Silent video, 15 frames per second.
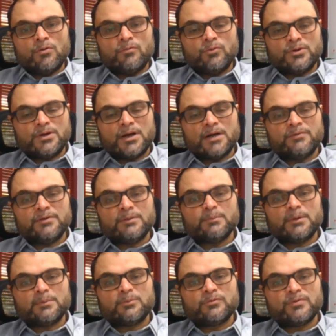for driving my
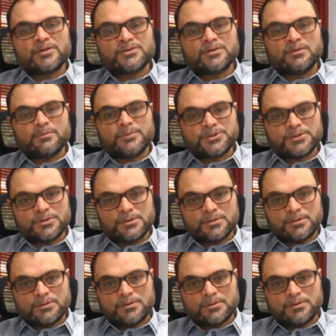professional mission